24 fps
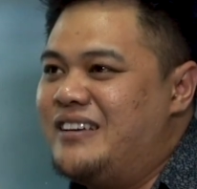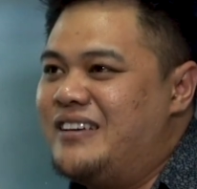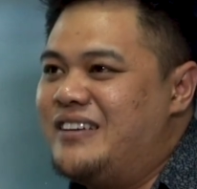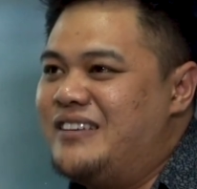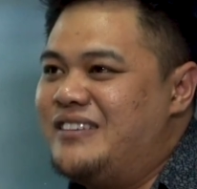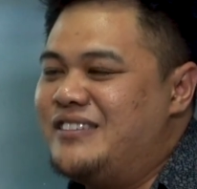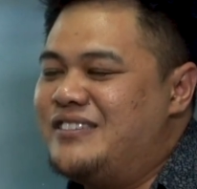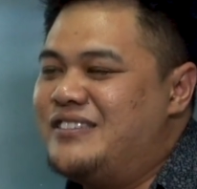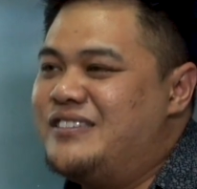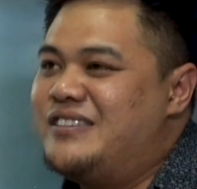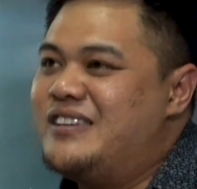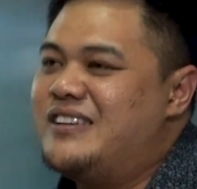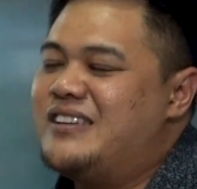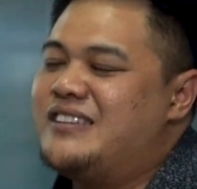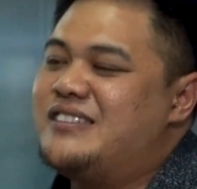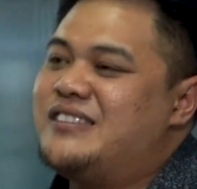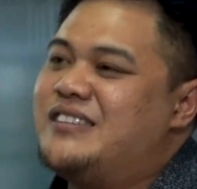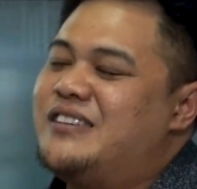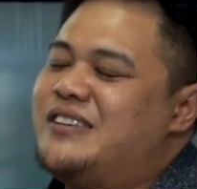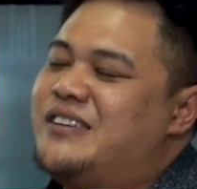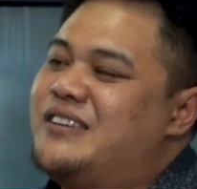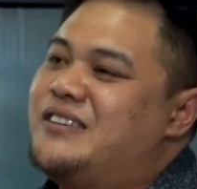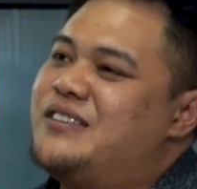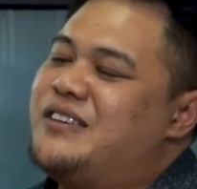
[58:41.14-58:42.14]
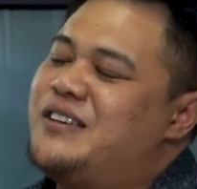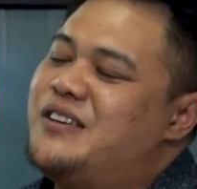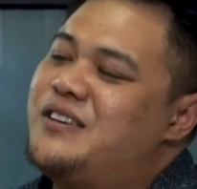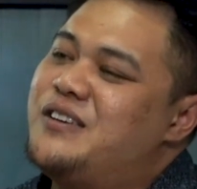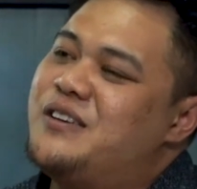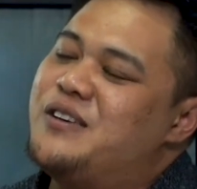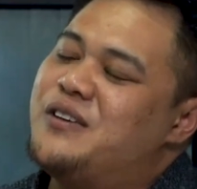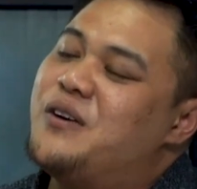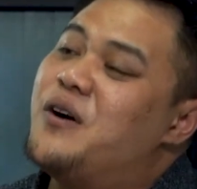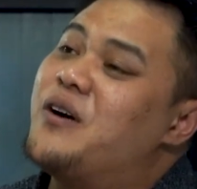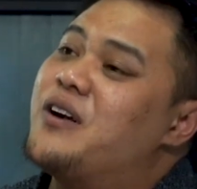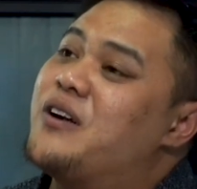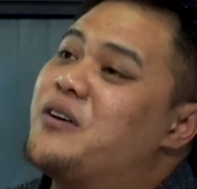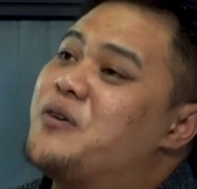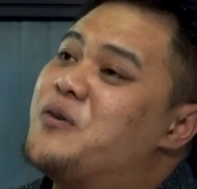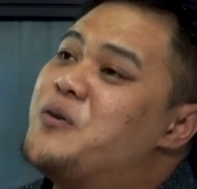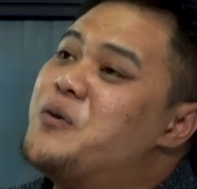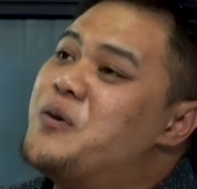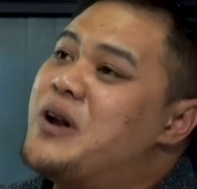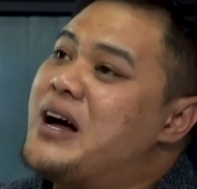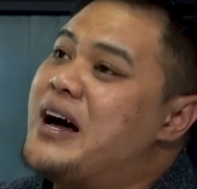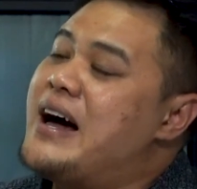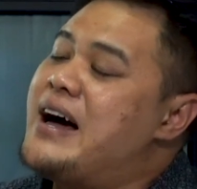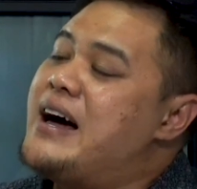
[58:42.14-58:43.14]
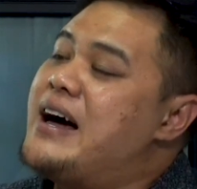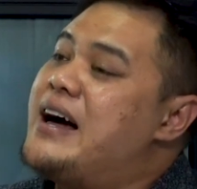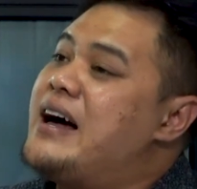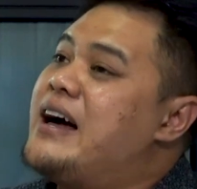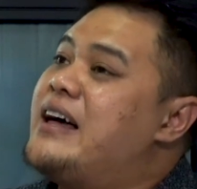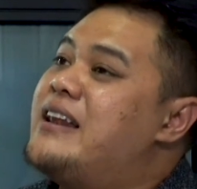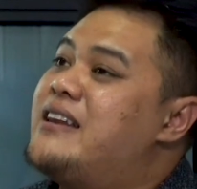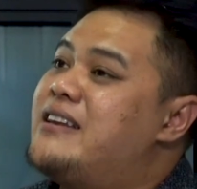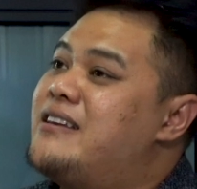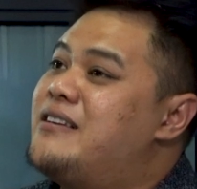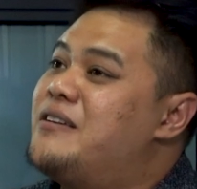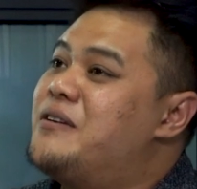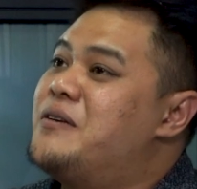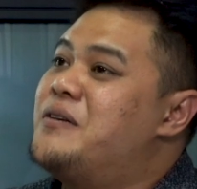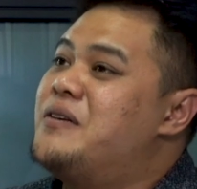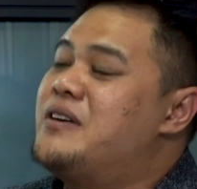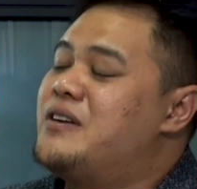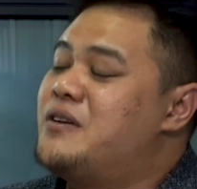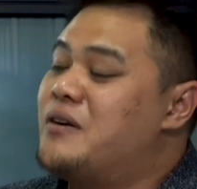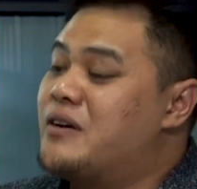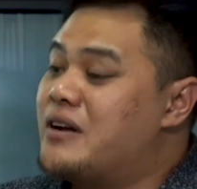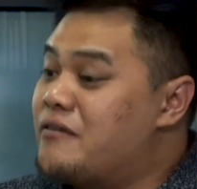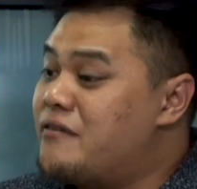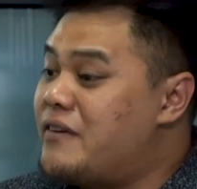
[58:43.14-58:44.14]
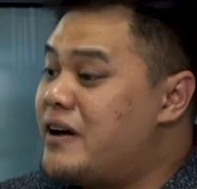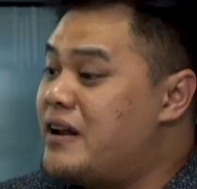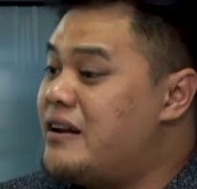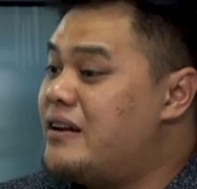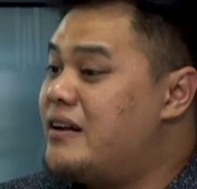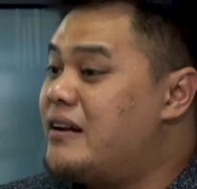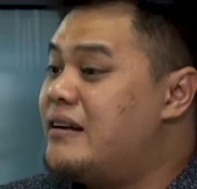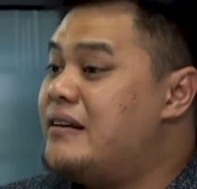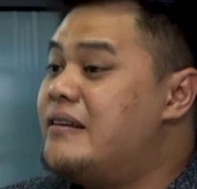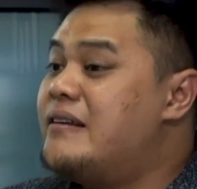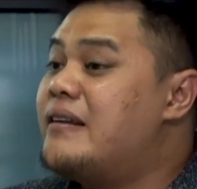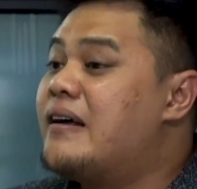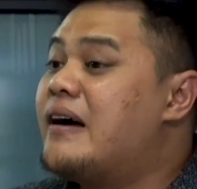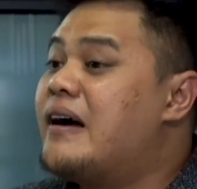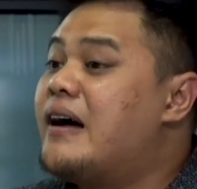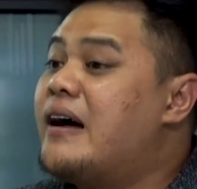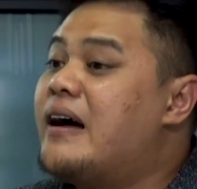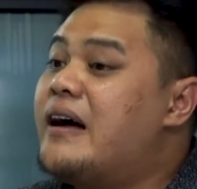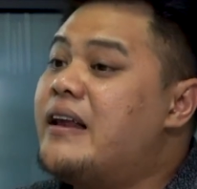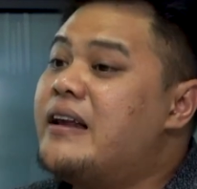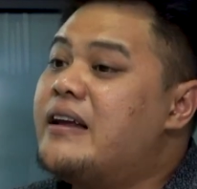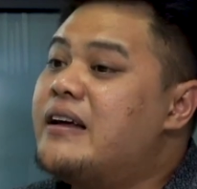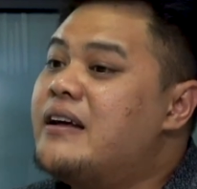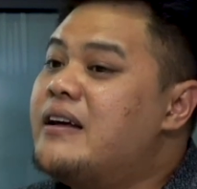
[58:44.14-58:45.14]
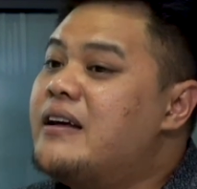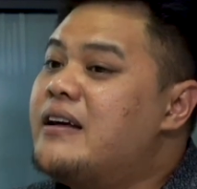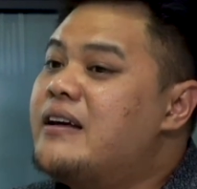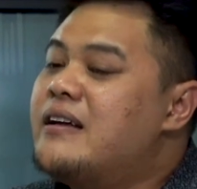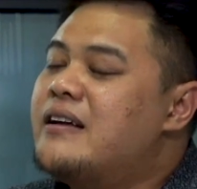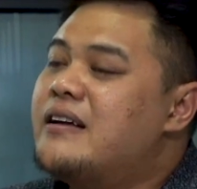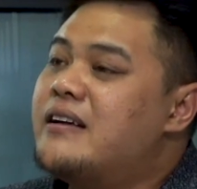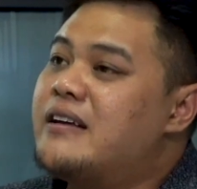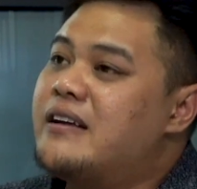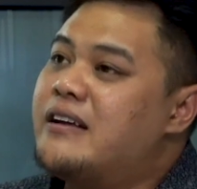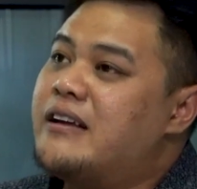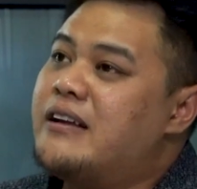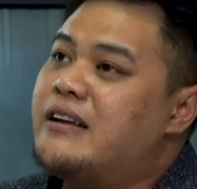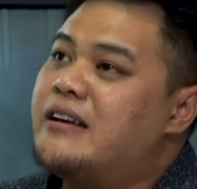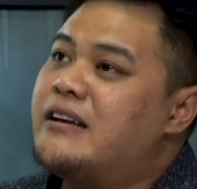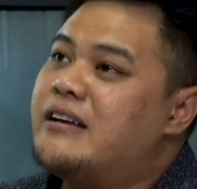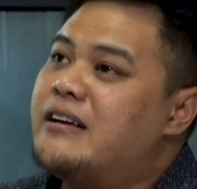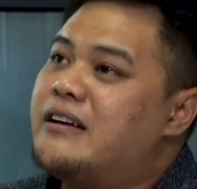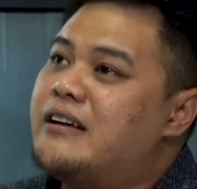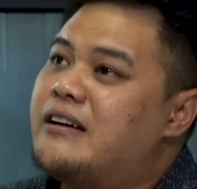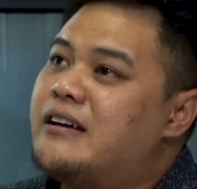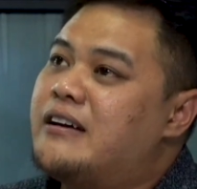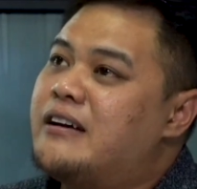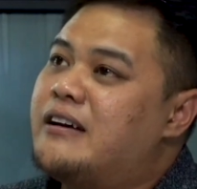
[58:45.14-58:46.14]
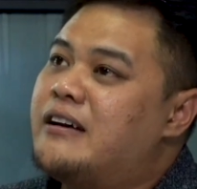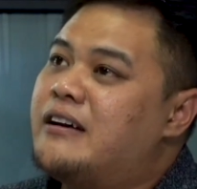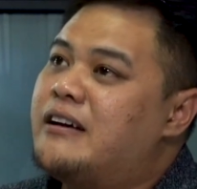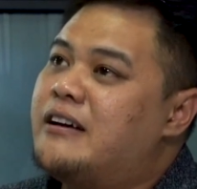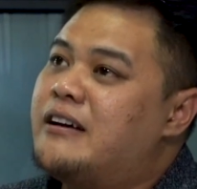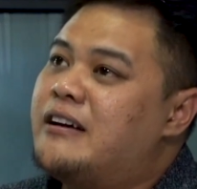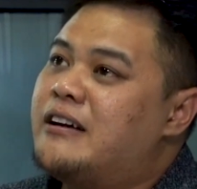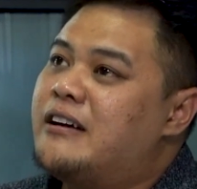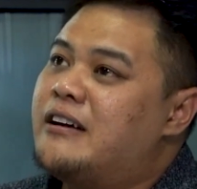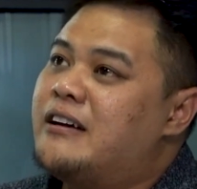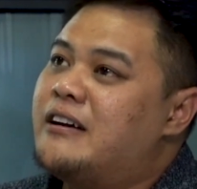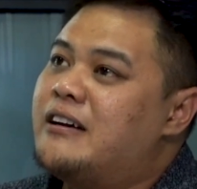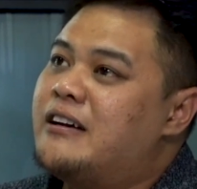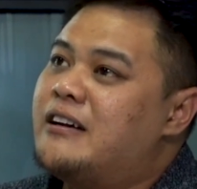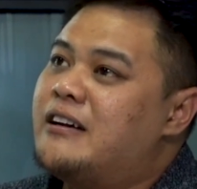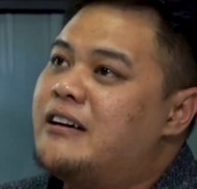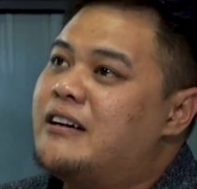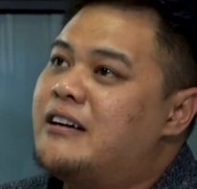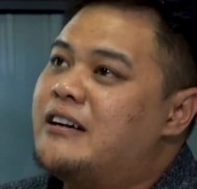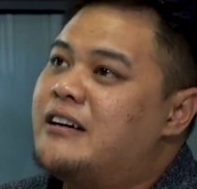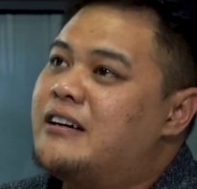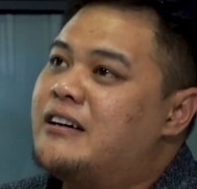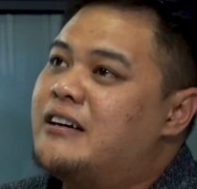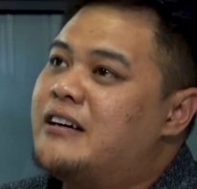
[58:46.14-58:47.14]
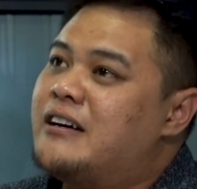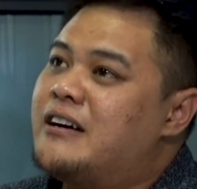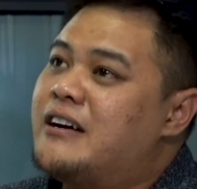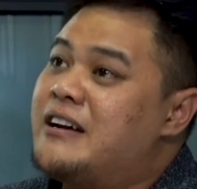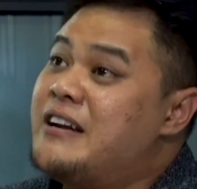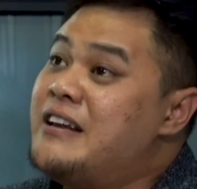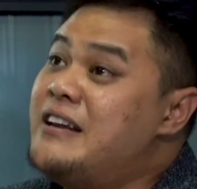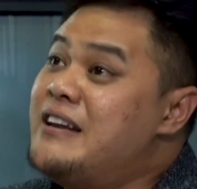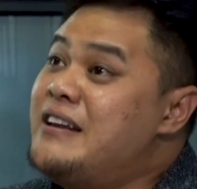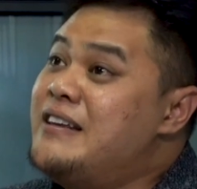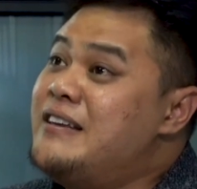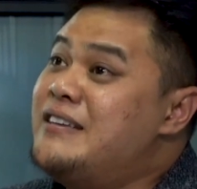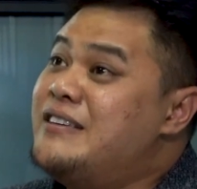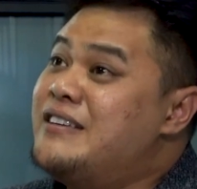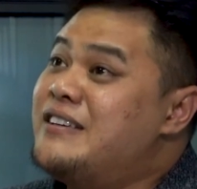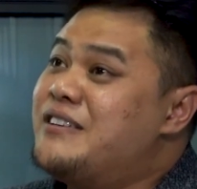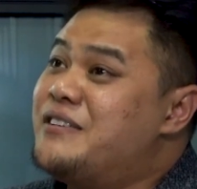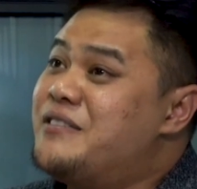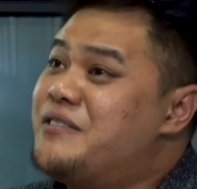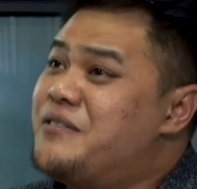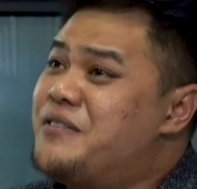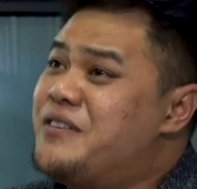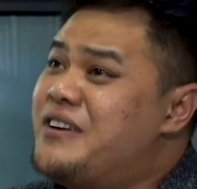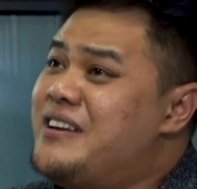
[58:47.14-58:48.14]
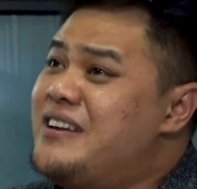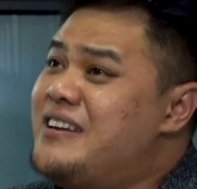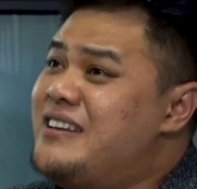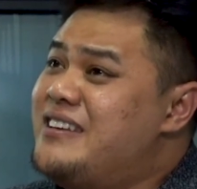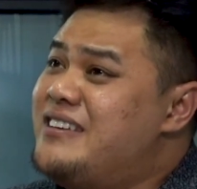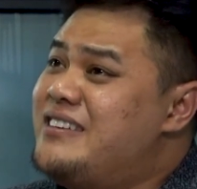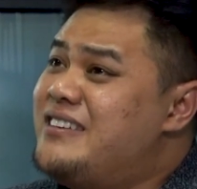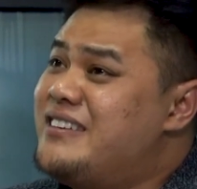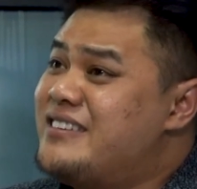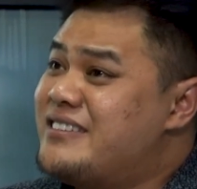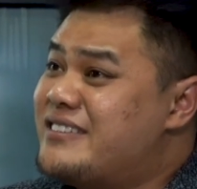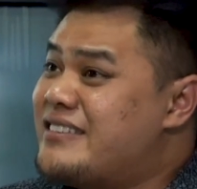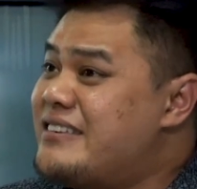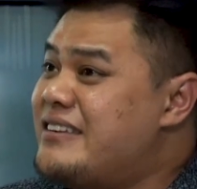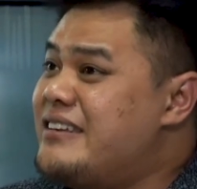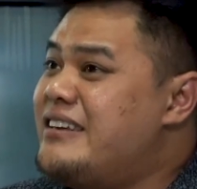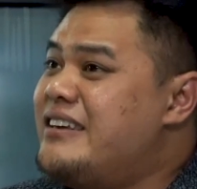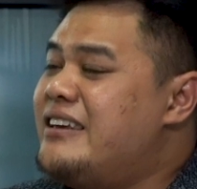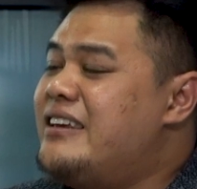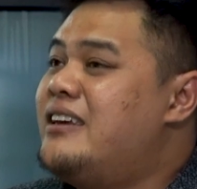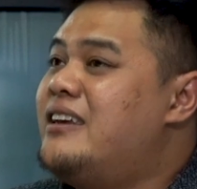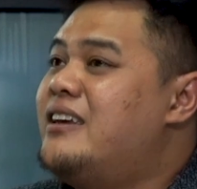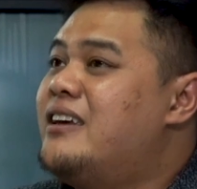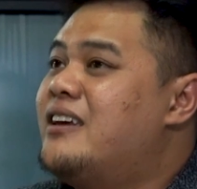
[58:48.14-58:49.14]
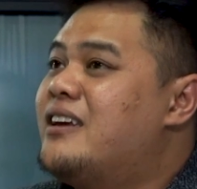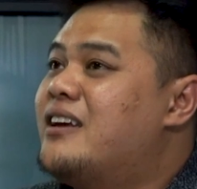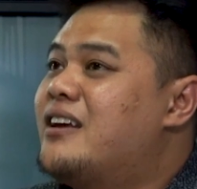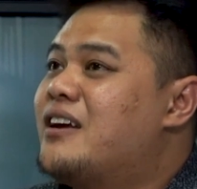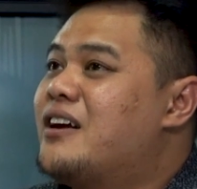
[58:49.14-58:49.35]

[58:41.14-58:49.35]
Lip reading: It's just he got a good heart. He got a very clean heart, and religiously.